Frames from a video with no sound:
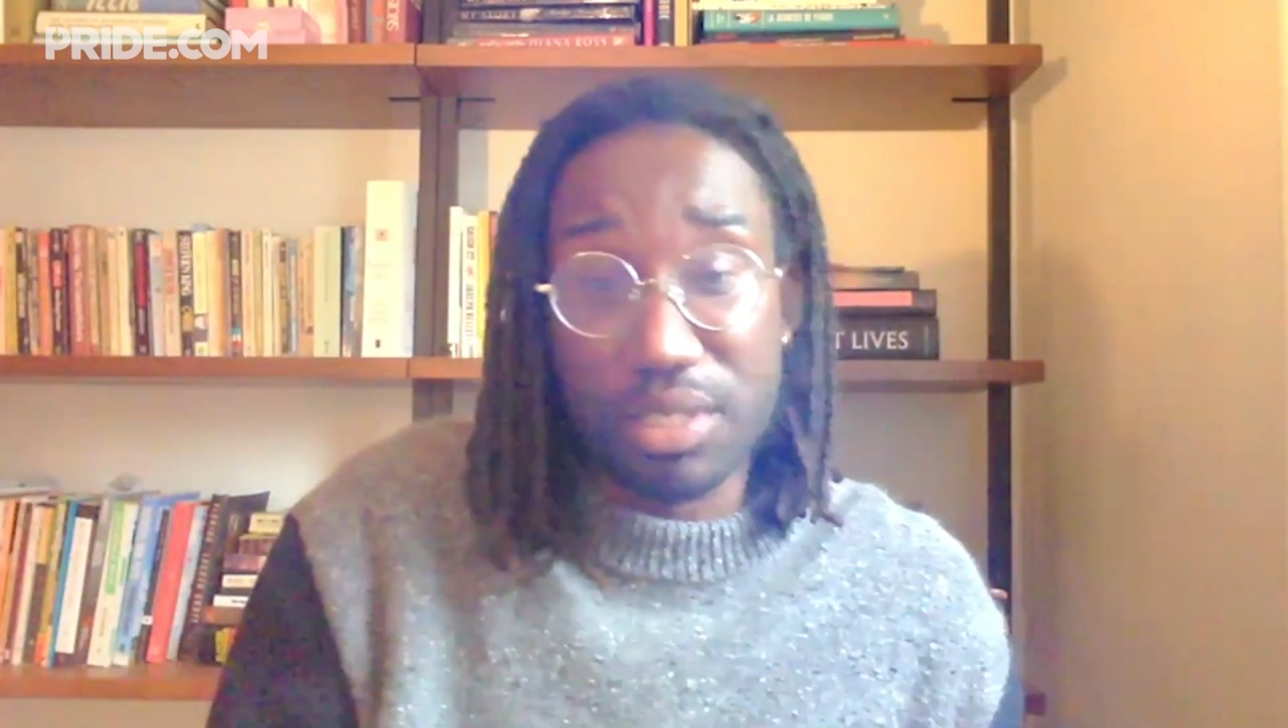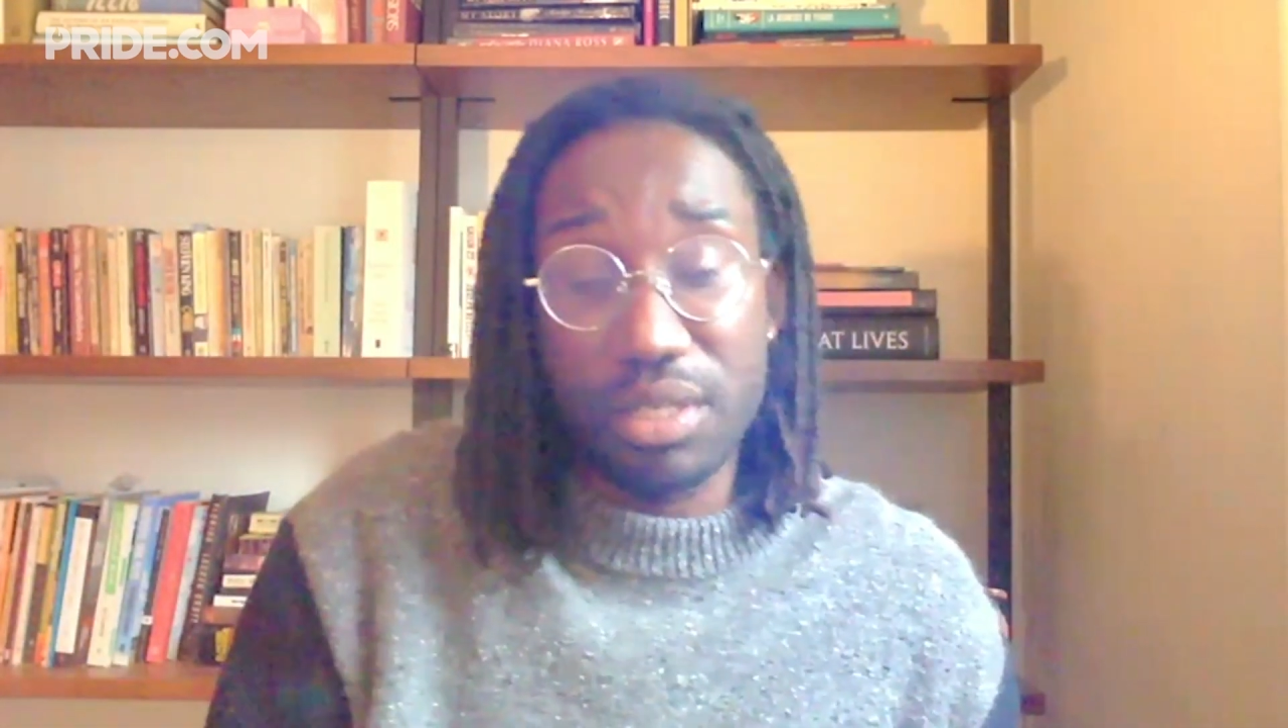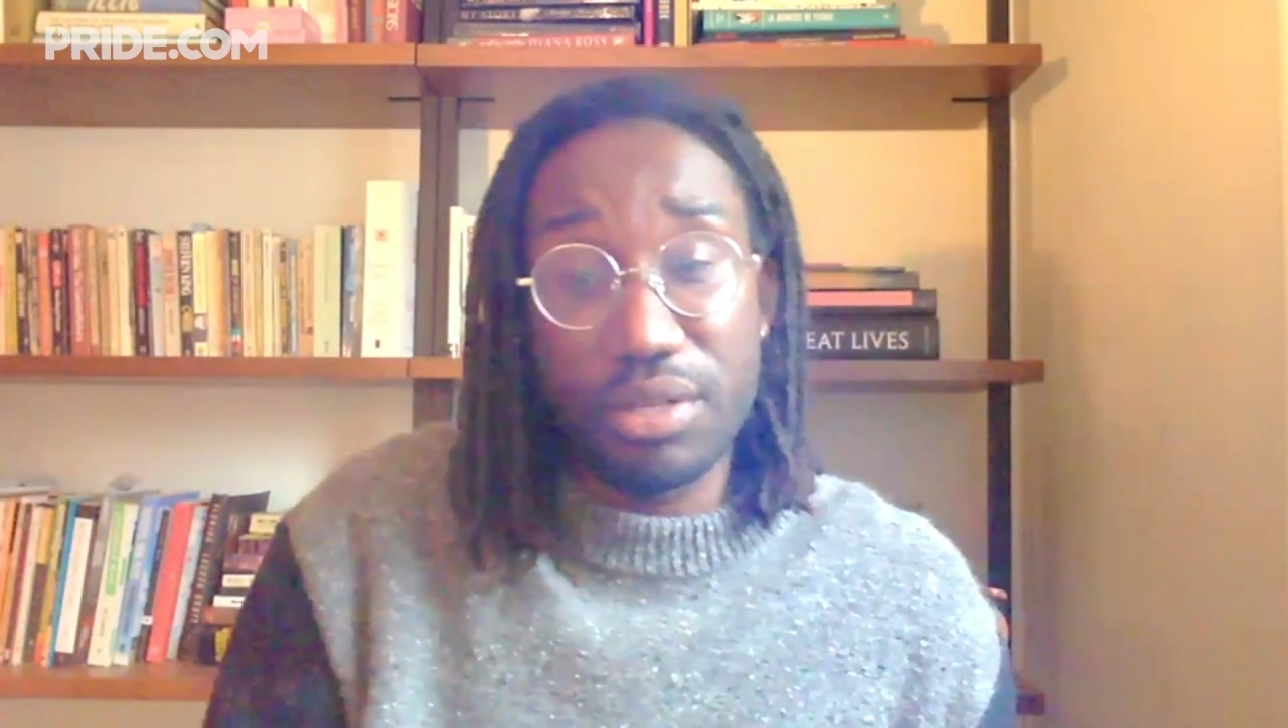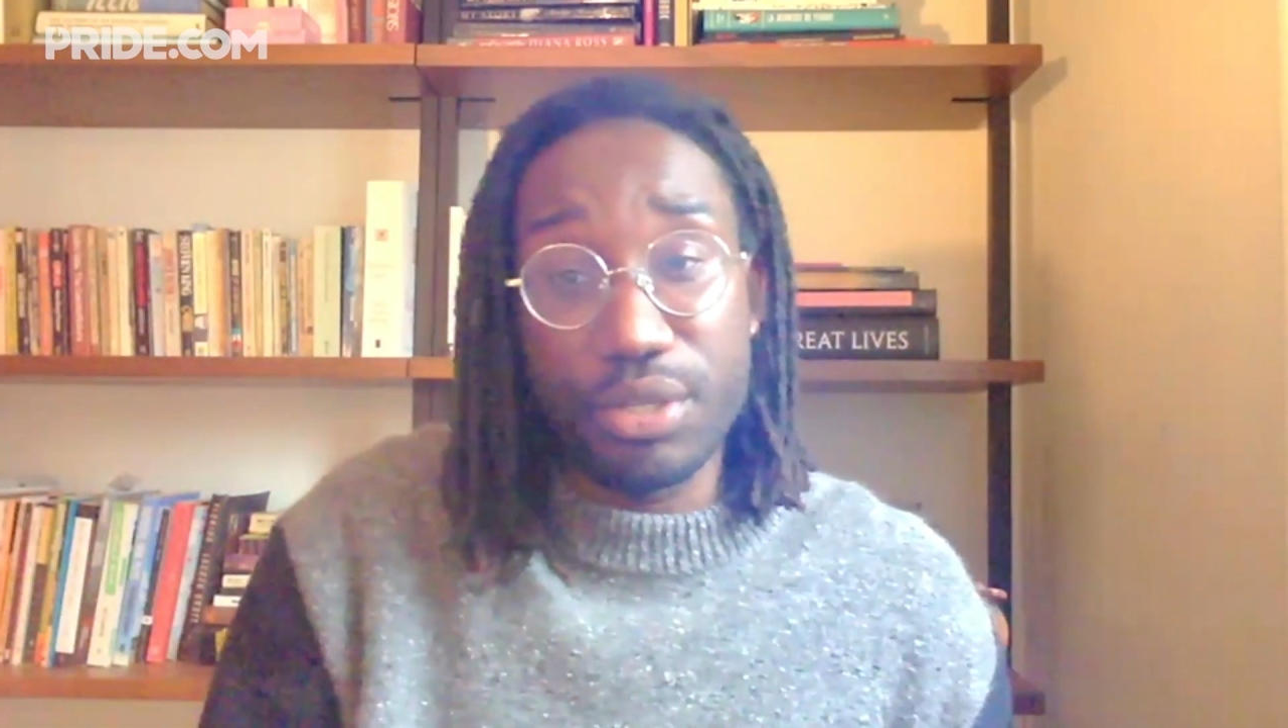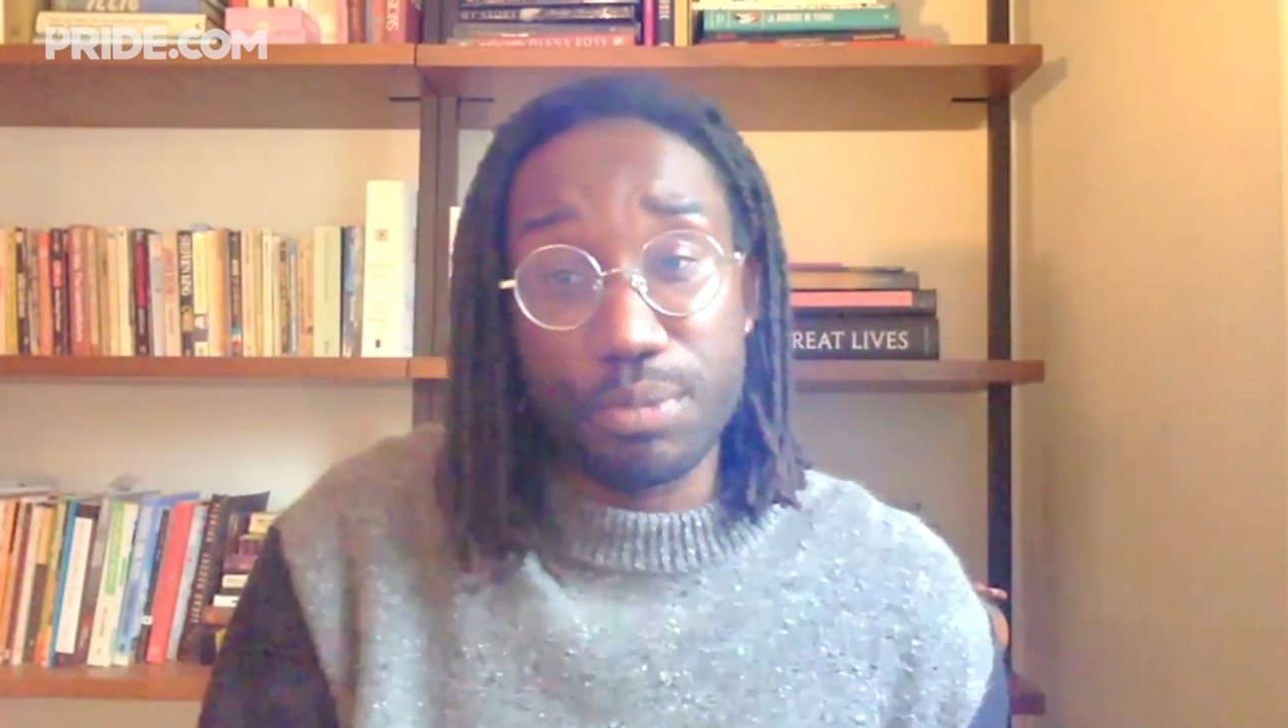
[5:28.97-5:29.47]
to
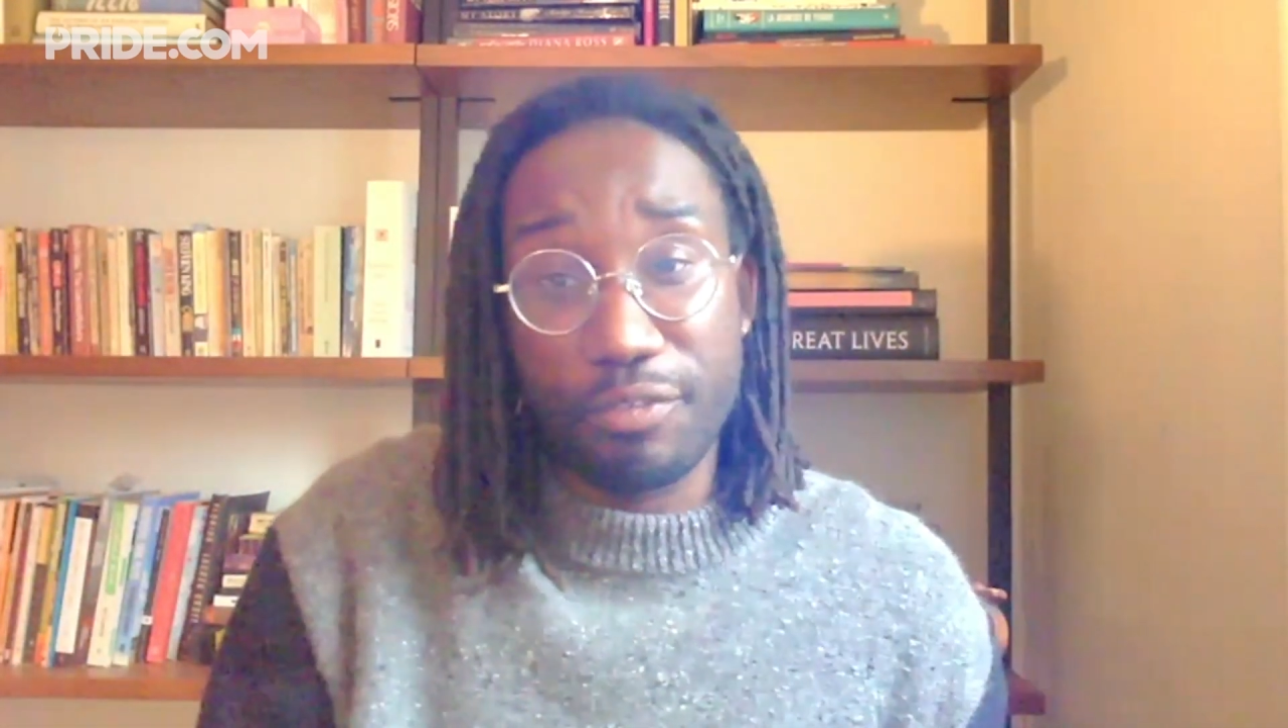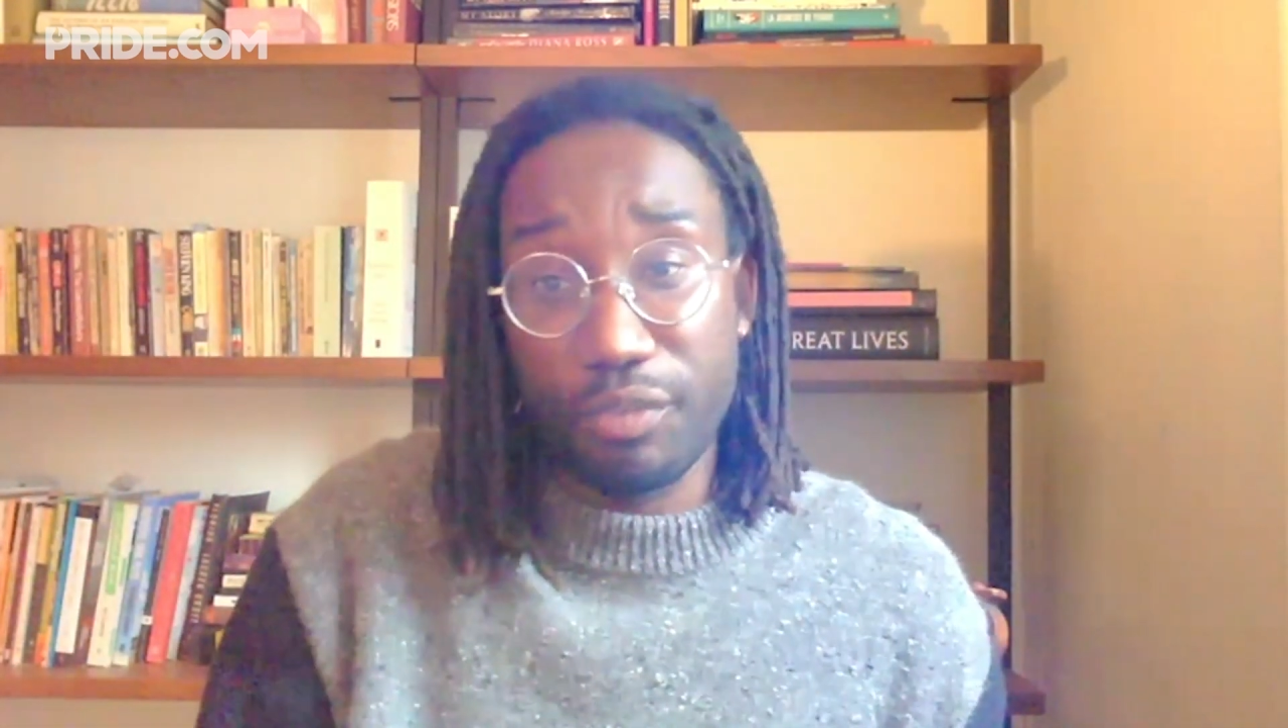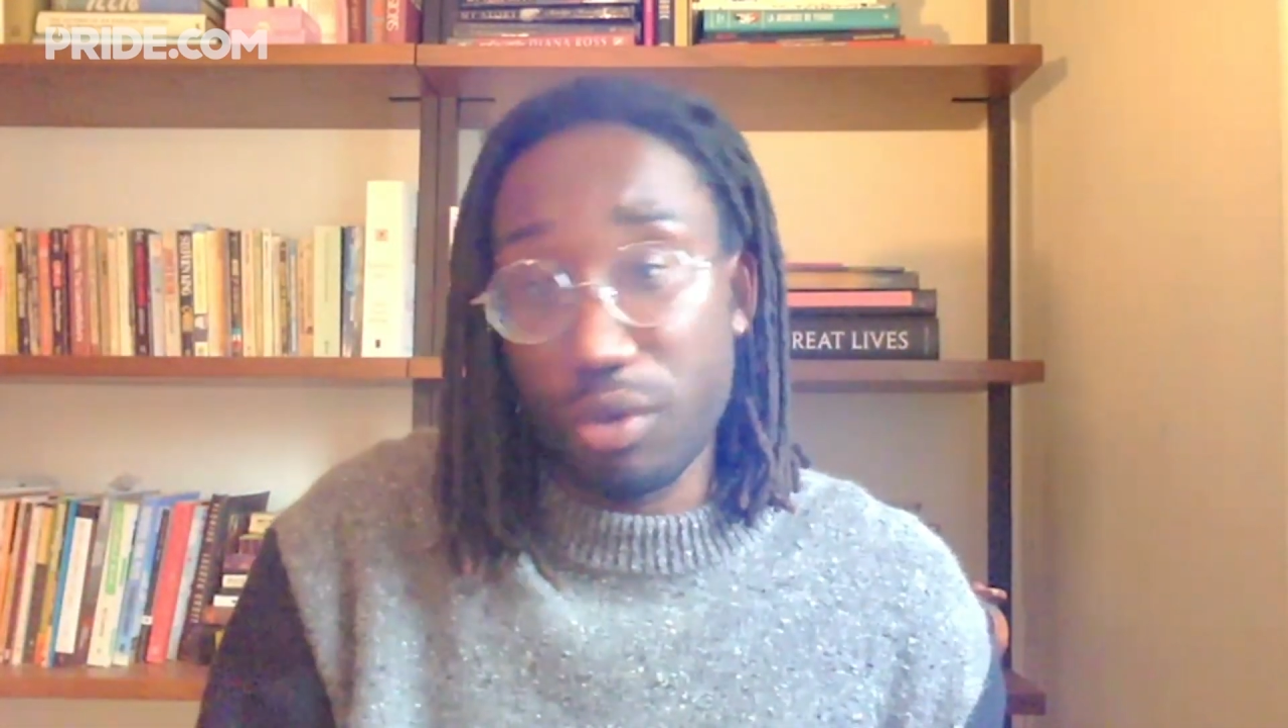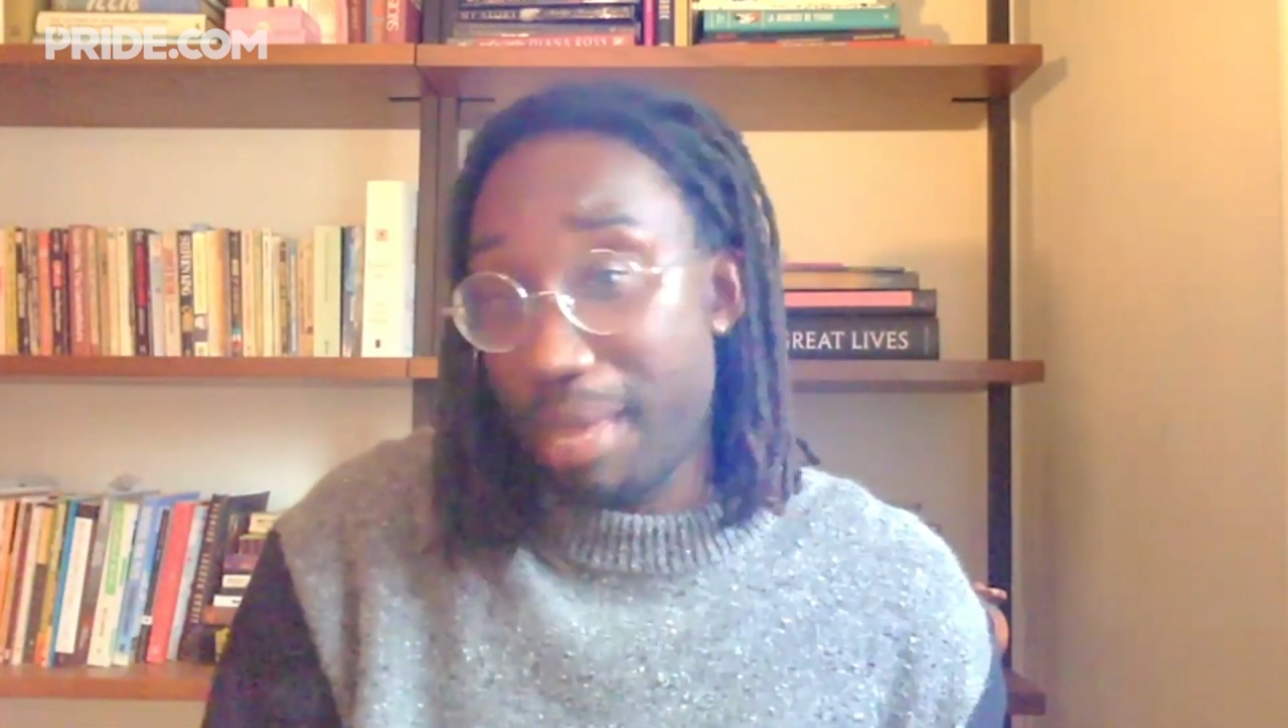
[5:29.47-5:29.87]
lose before,